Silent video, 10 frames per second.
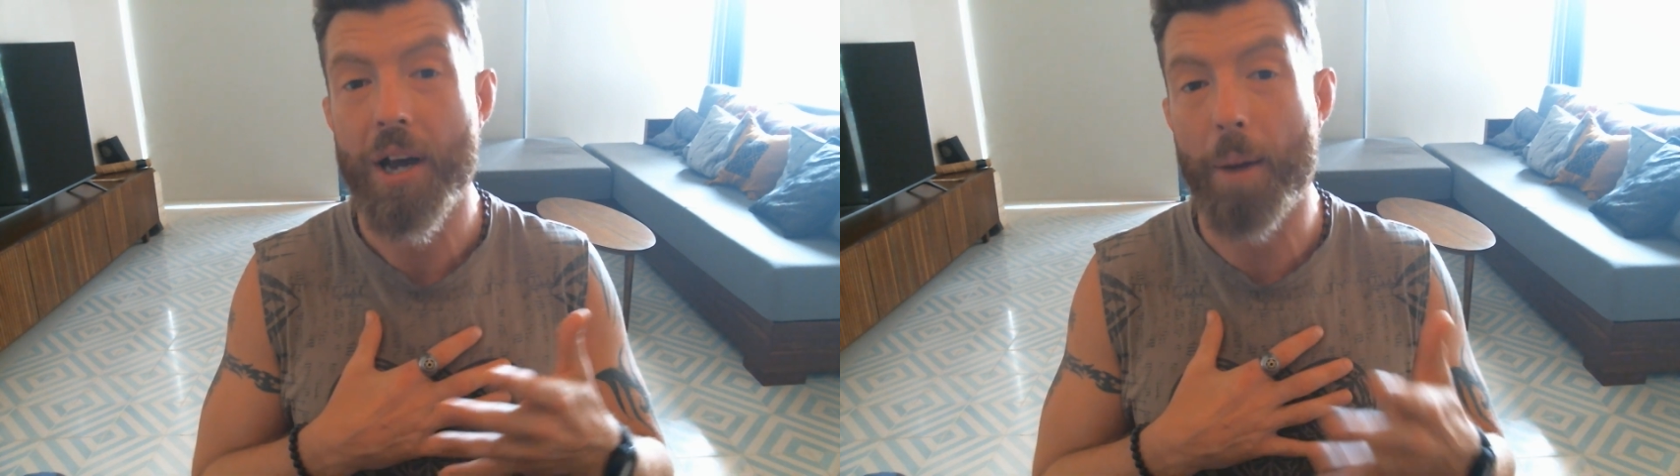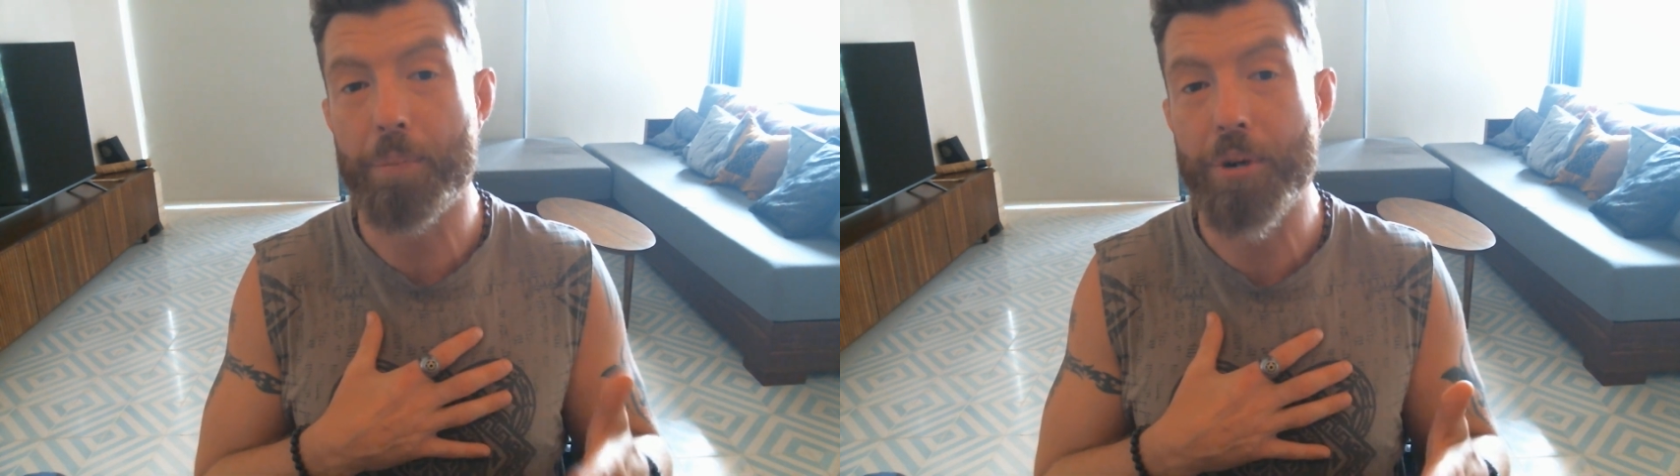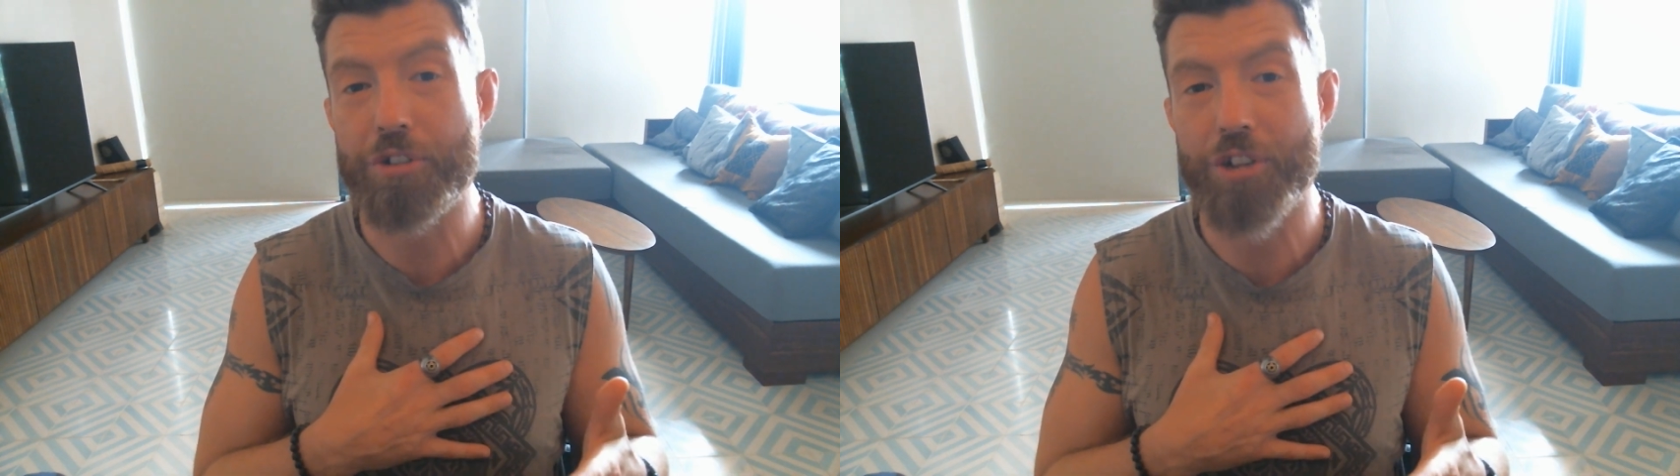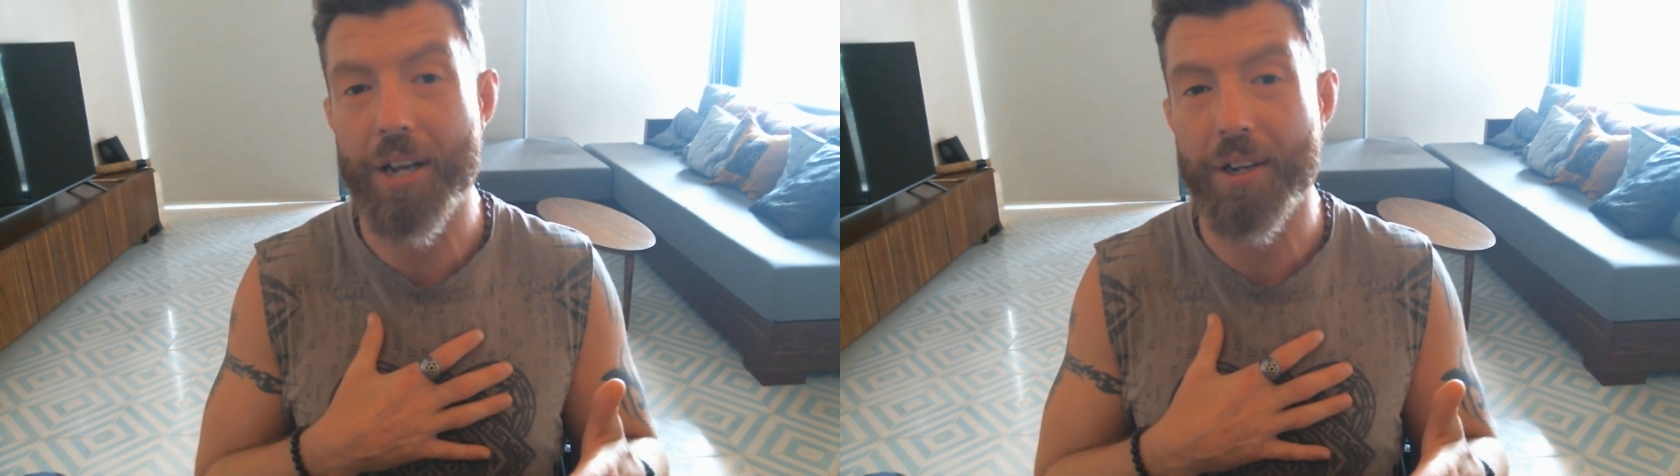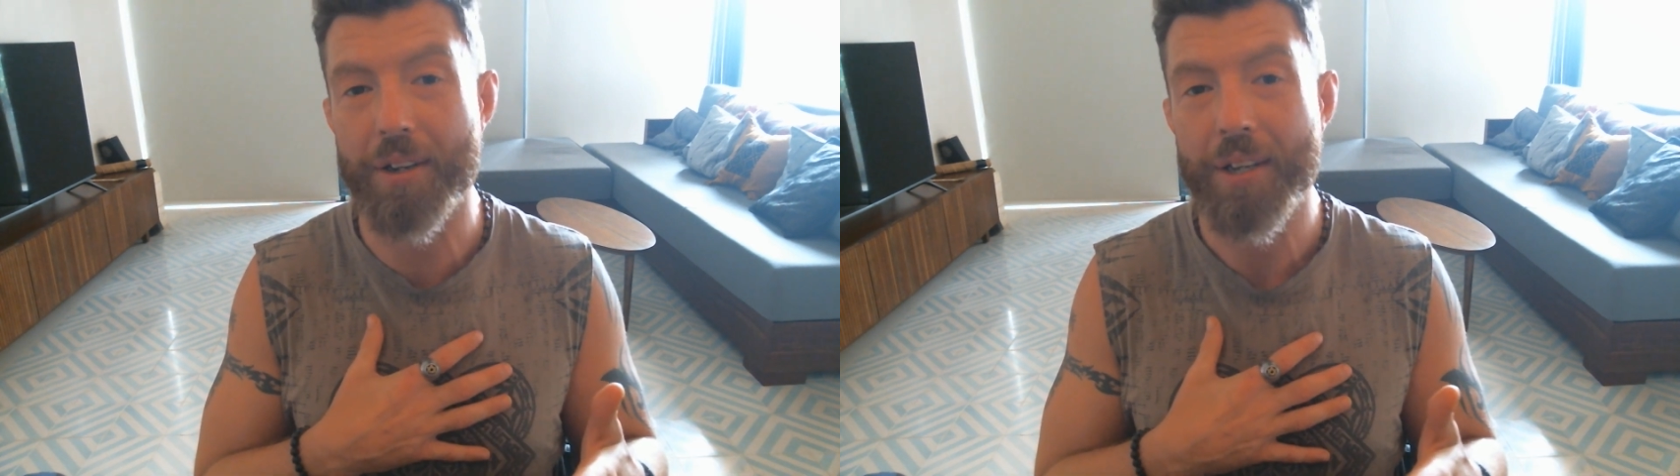
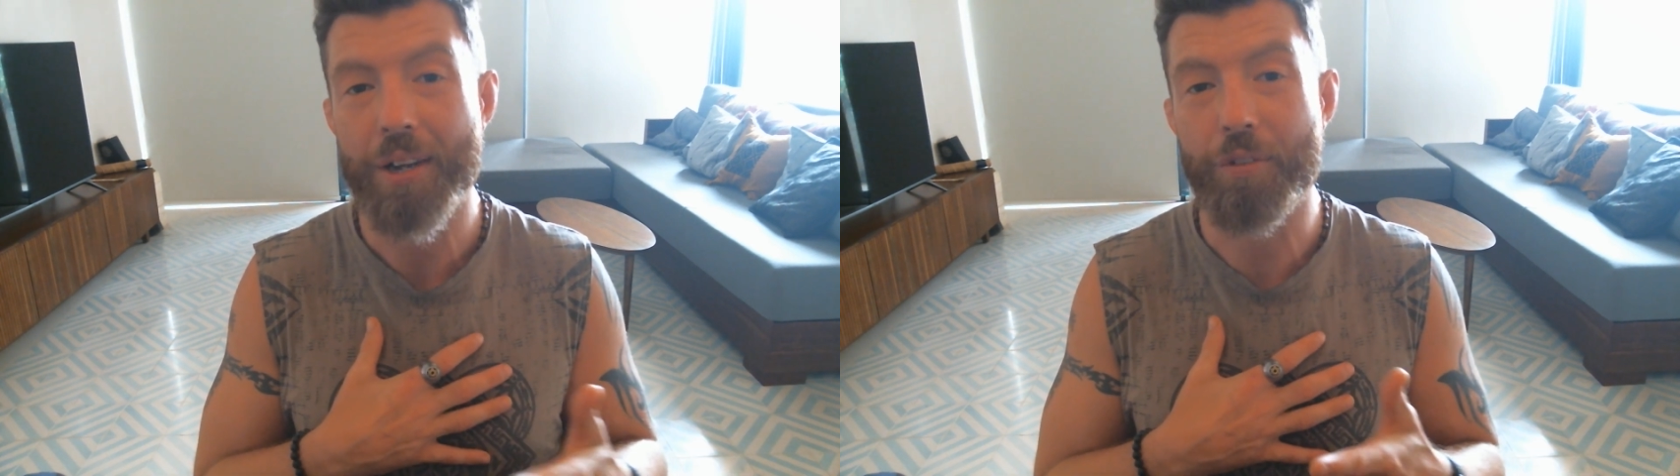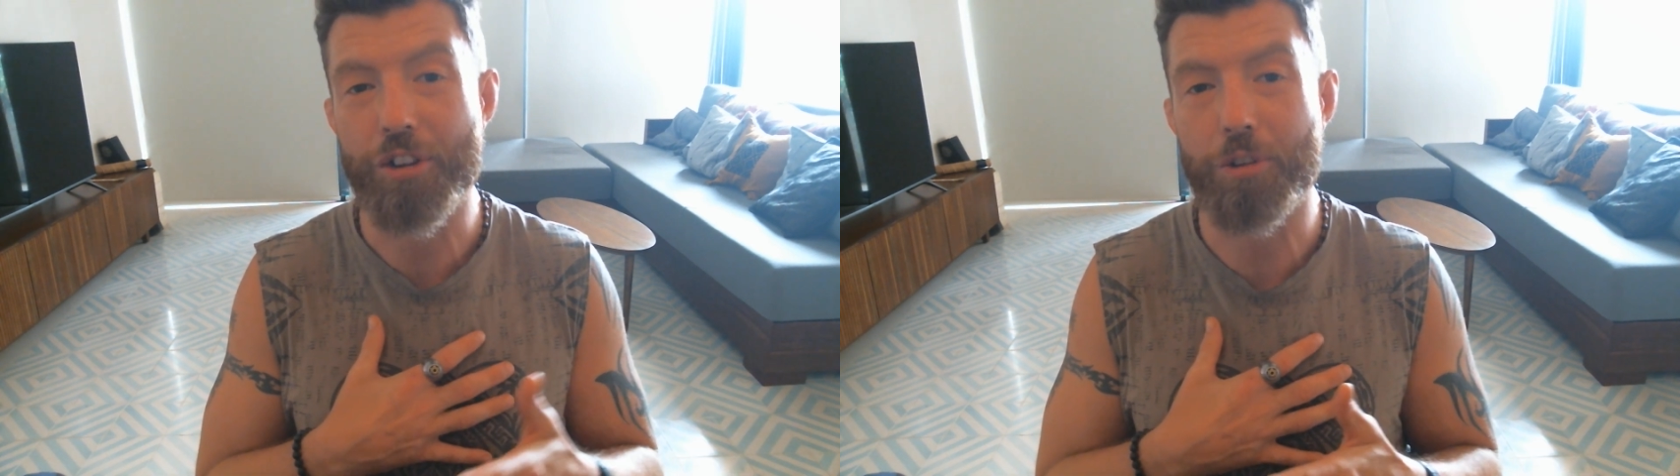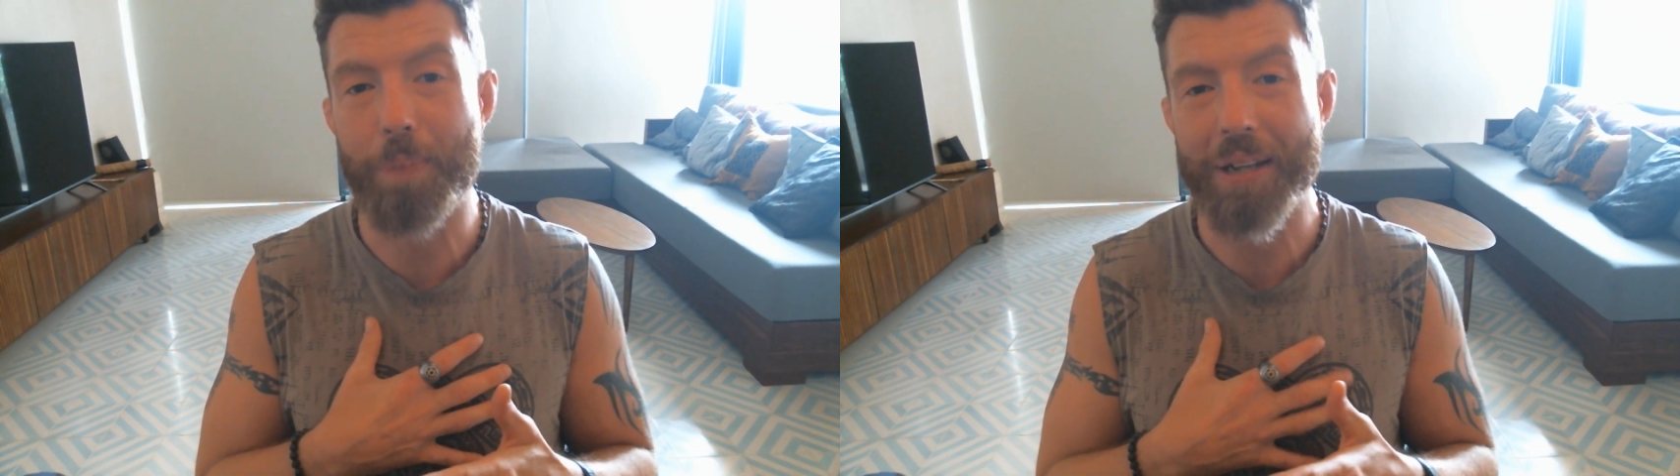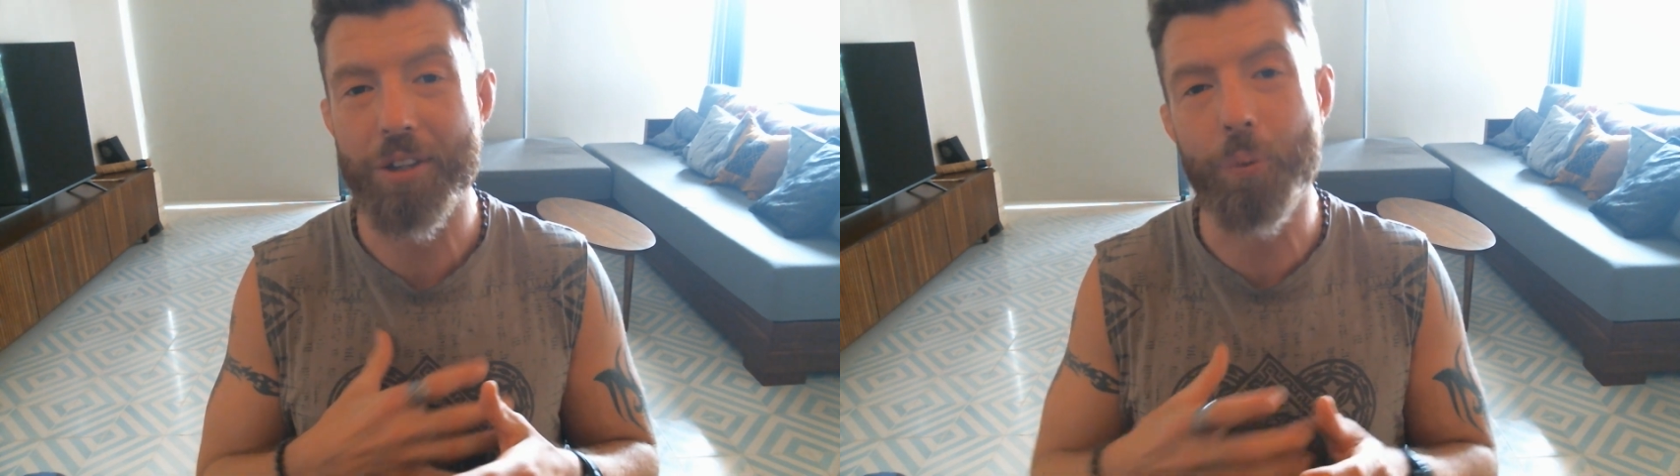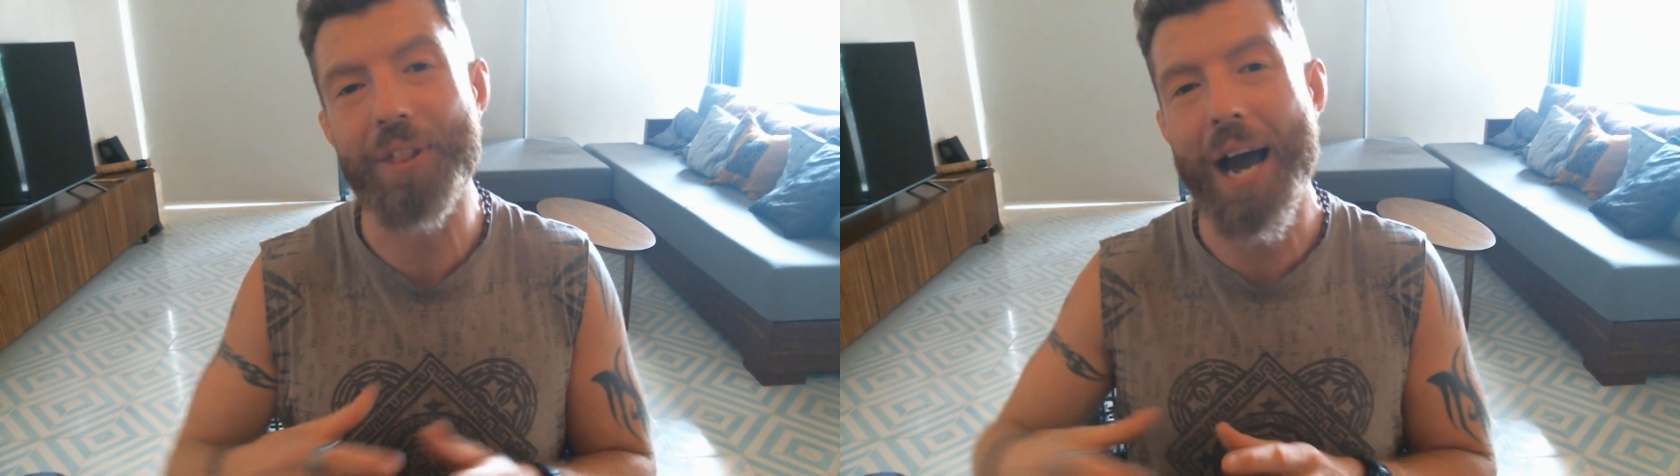appreciated,
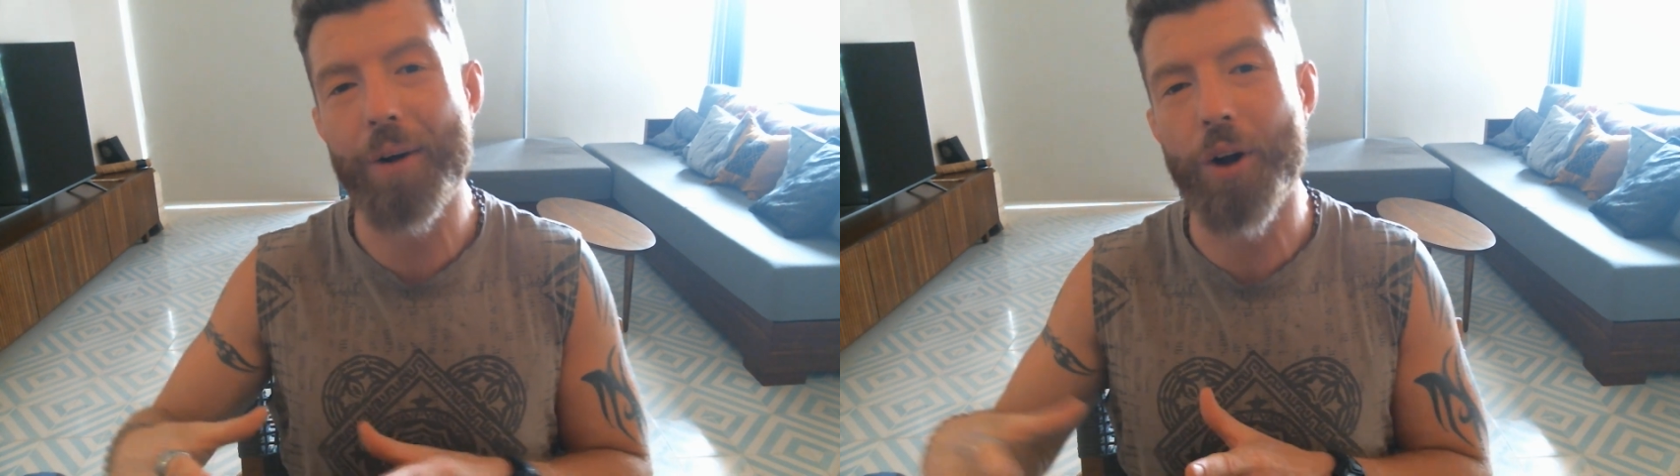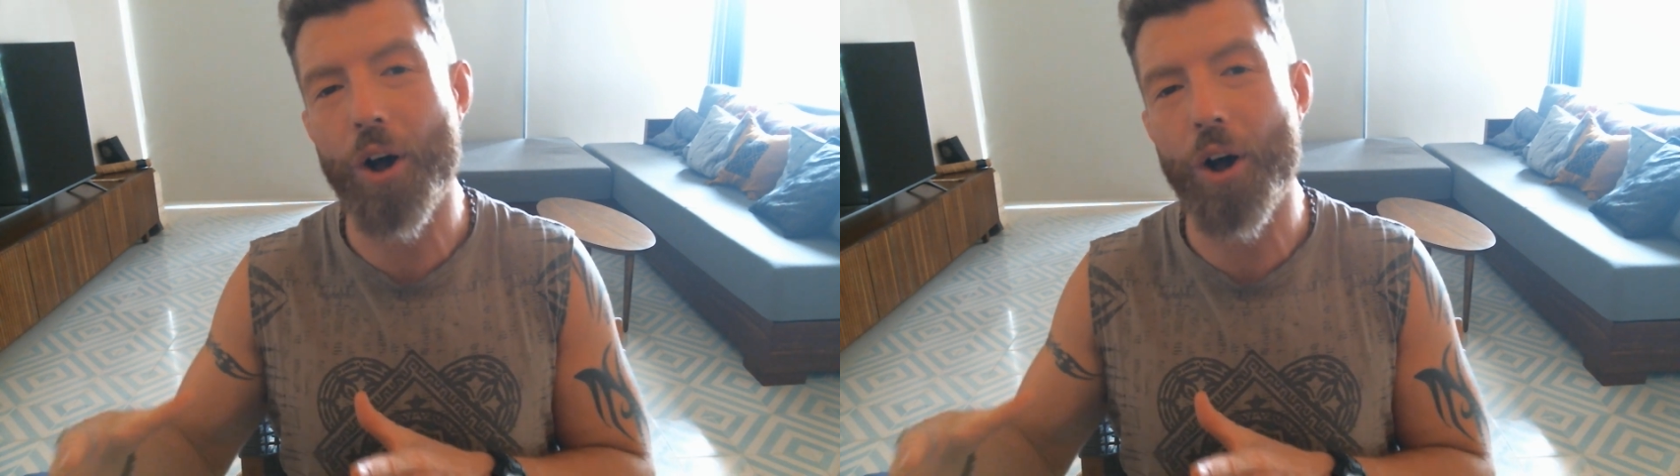respected without